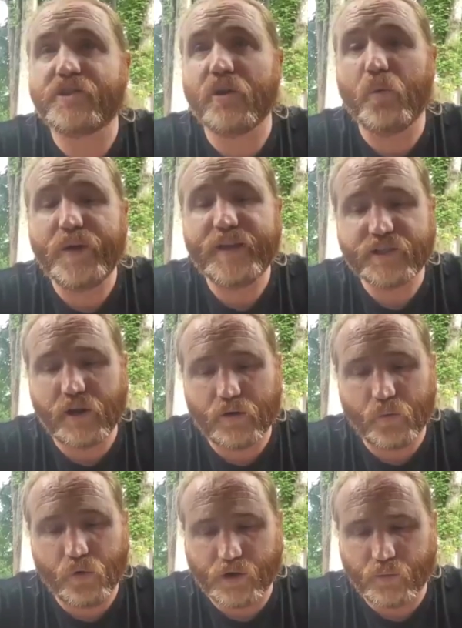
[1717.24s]
so we started
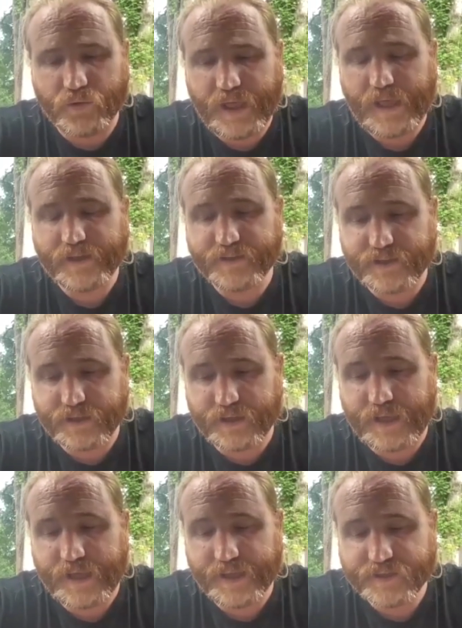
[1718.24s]
work with his
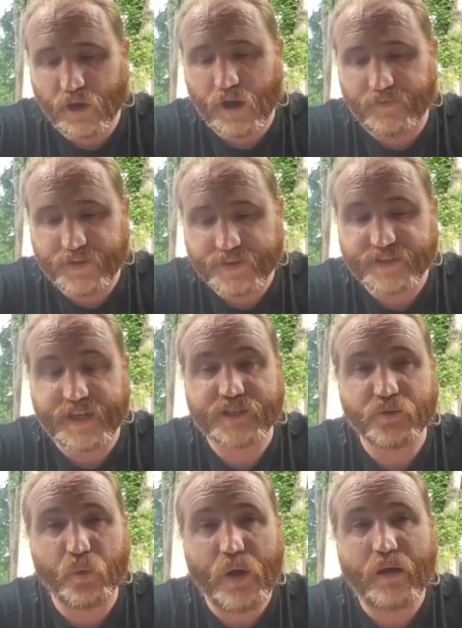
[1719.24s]
office
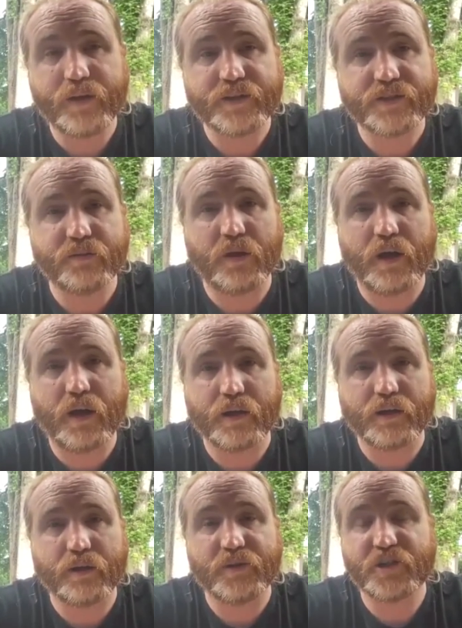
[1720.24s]
as well as
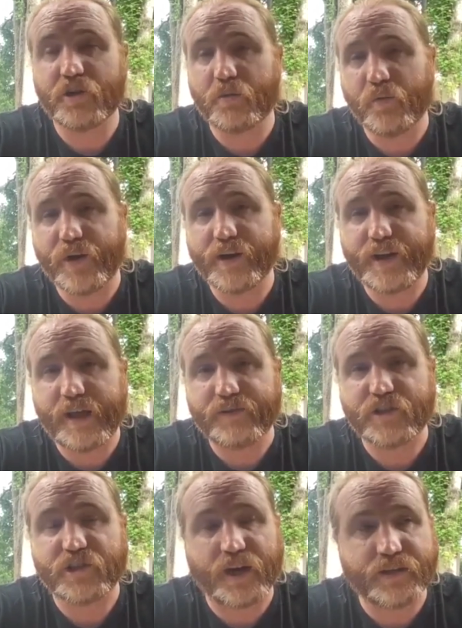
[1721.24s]
Commissioner Marita
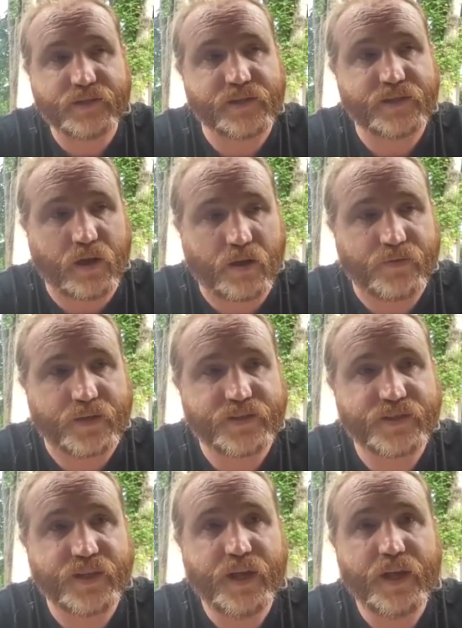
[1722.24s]
Davis Johnson's
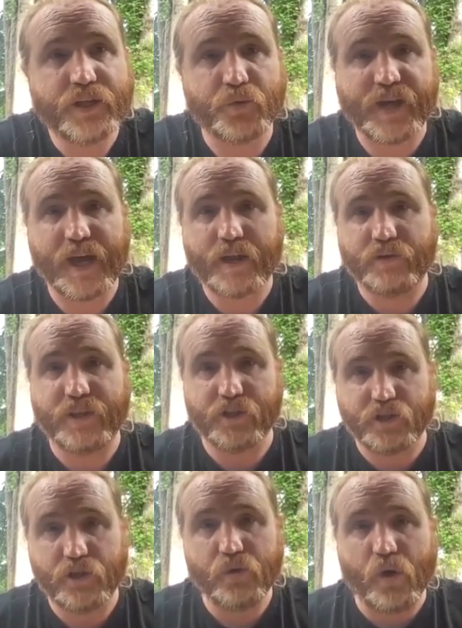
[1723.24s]
office. So we kind of did
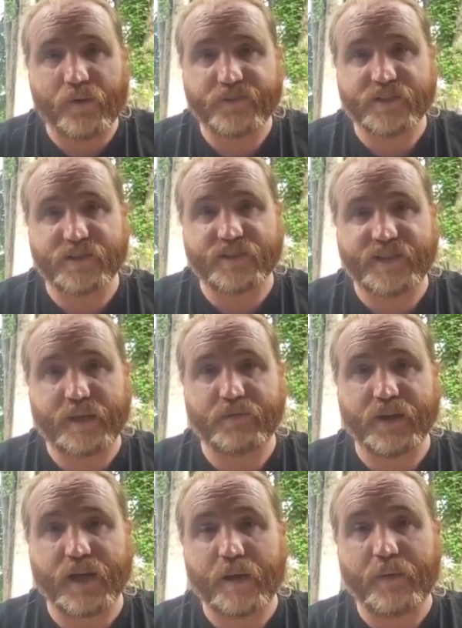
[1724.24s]
two offices at the same
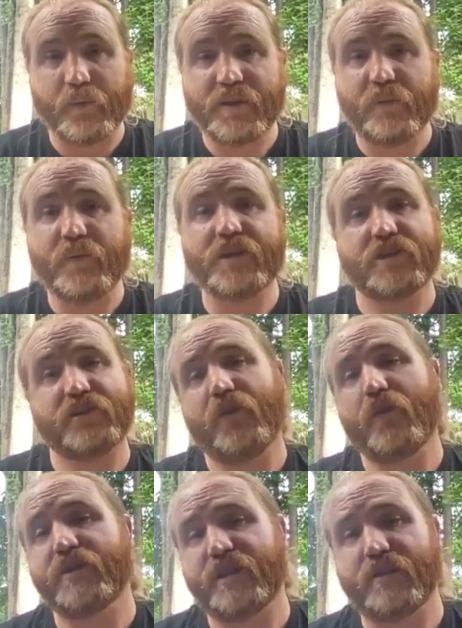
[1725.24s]
time, and we just
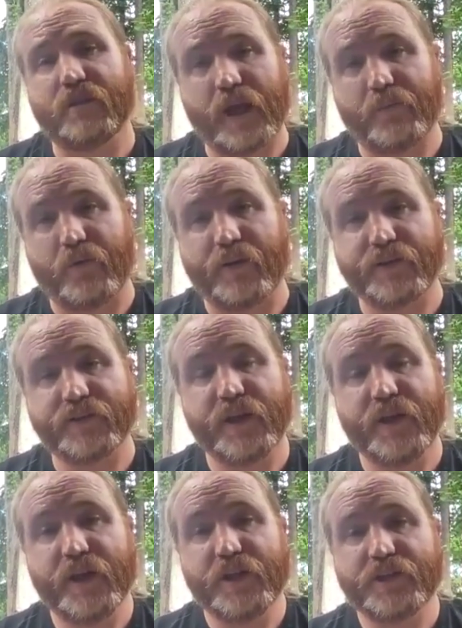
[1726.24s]
focused on the libraries.
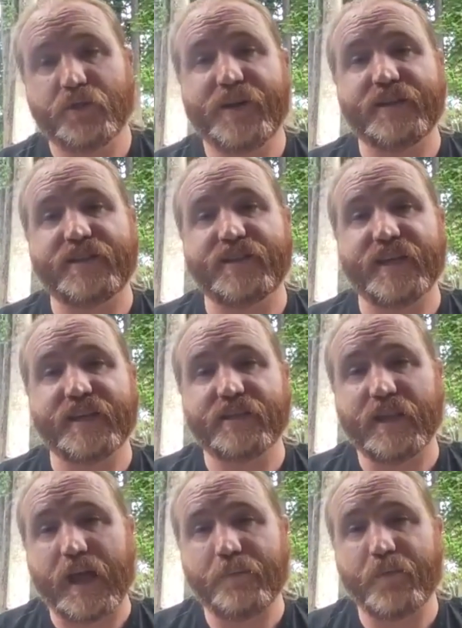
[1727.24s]
So we did 6
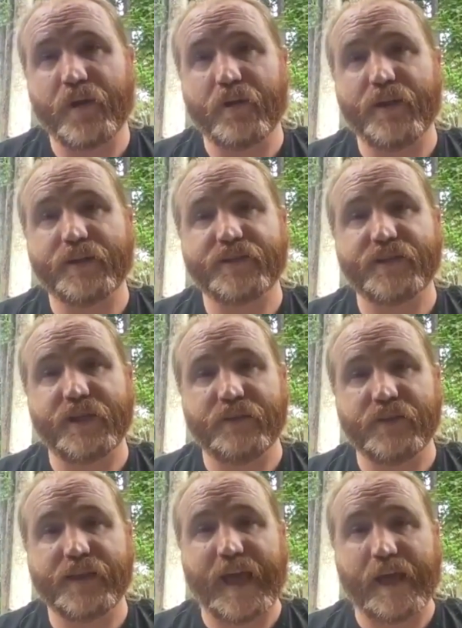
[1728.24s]
libraries
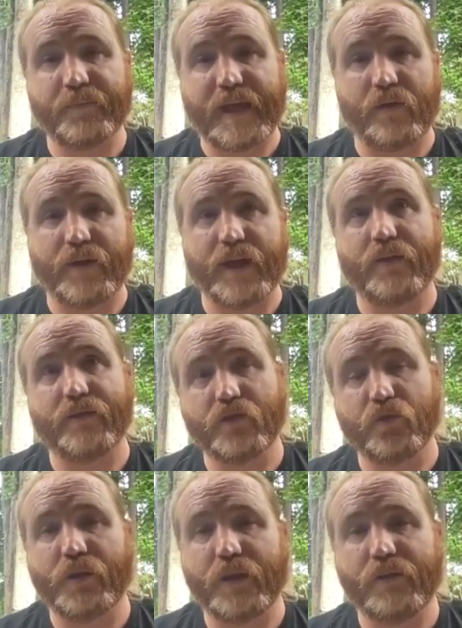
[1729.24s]
in DeKalb County out of the
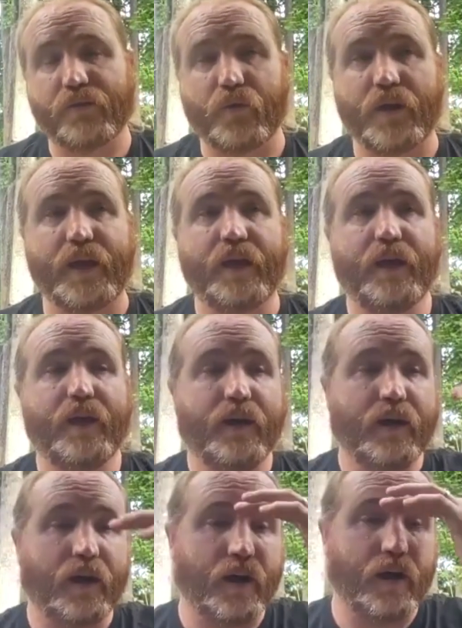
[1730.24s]
23,
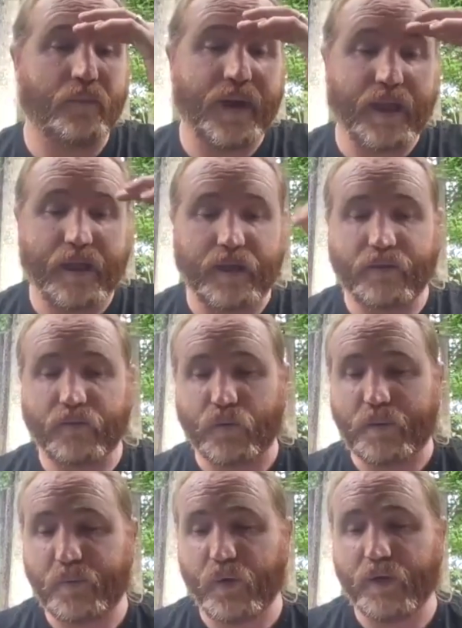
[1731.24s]
and
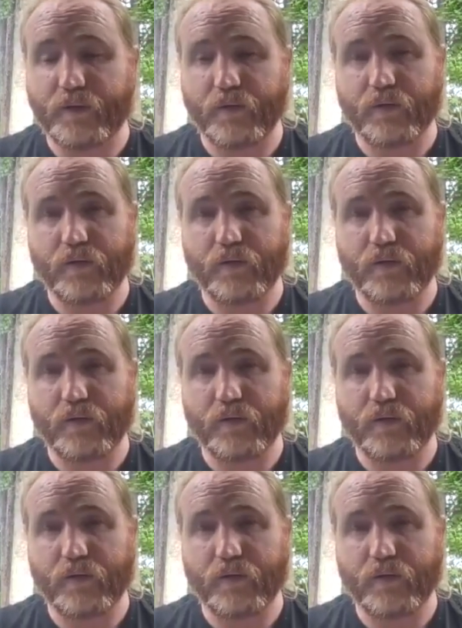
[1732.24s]
we put